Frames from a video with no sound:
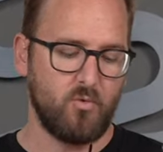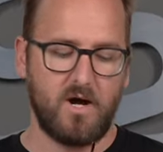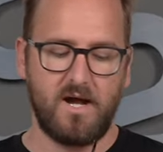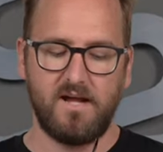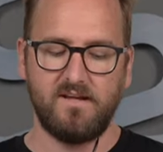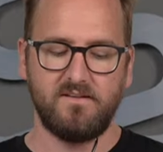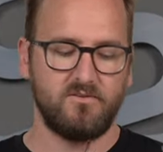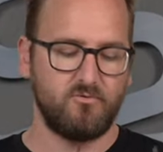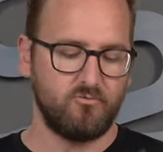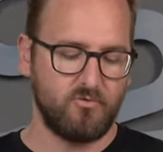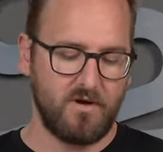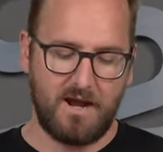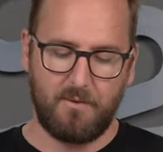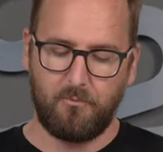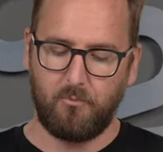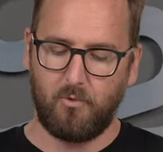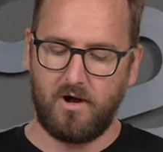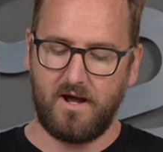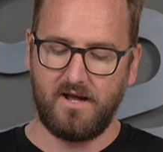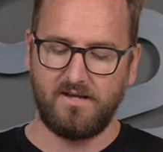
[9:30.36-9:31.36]
wise and
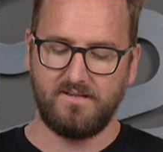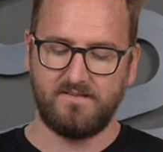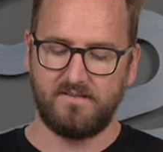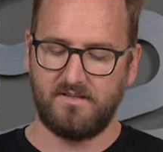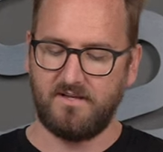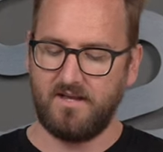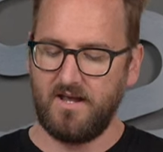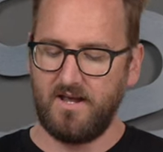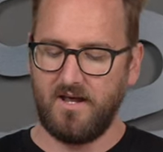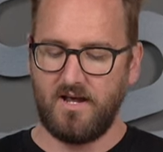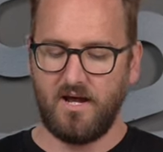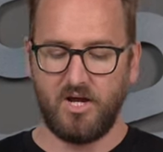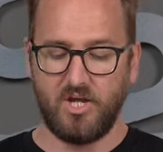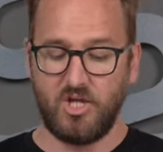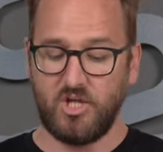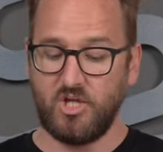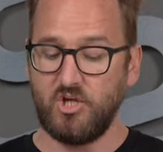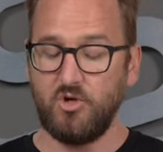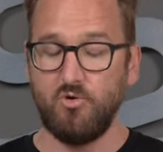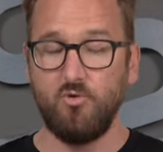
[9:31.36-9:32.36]
wrap wise and a
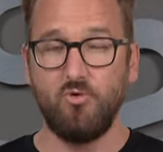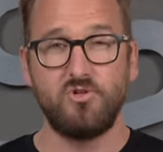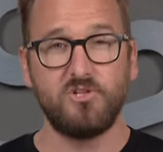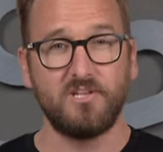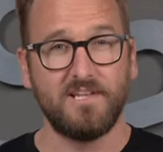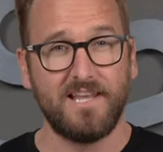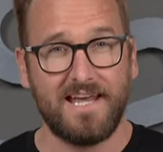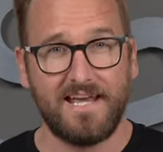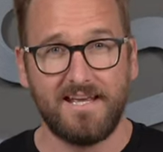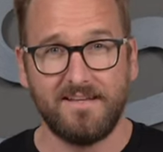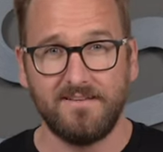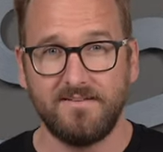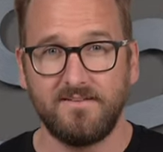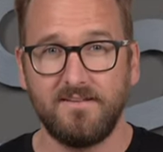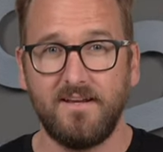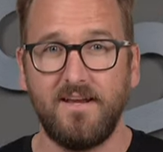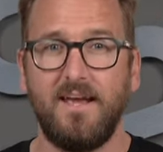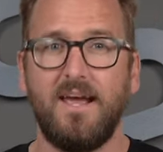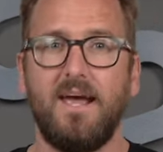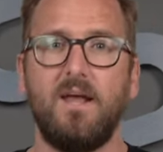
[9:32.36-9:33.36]
huge lens
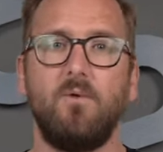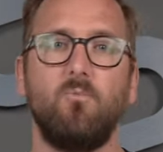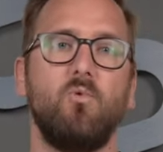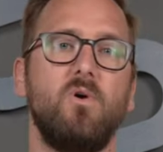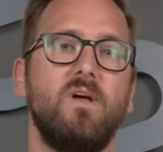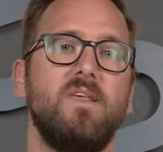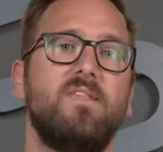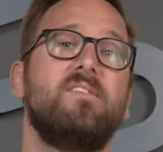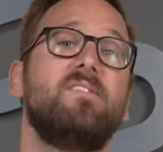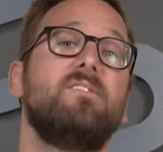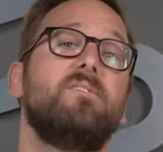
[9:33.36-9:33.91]
and with